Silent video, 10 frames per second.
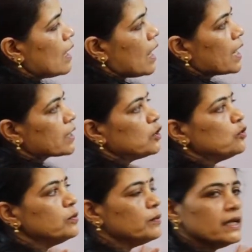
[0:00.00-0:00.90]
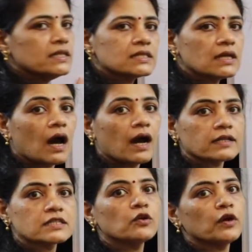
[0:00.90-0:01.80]
R cube means r
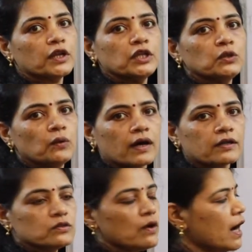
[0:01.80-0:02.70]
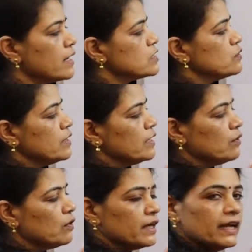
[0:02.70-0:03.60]
square into r. So r square
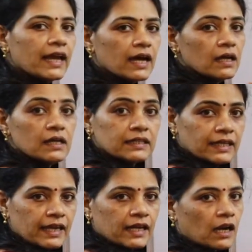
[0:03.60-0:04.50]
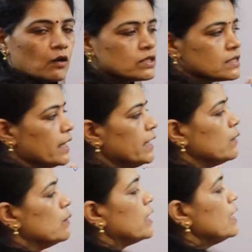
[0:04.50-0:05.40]
already have taken outside.
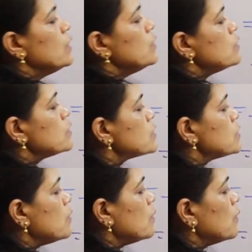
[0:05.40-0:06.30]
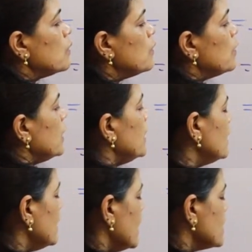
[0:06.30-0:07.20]
Okay, so in
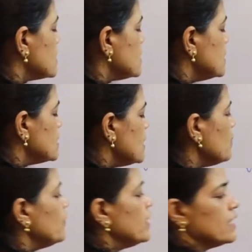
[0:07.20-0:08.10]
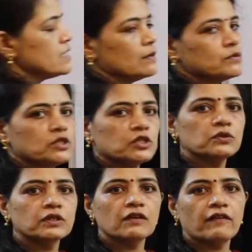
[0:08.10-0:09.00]
the next step we can
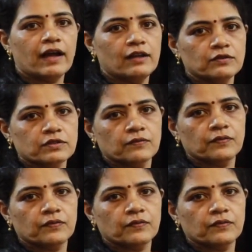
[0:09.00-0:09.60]
substitute the values.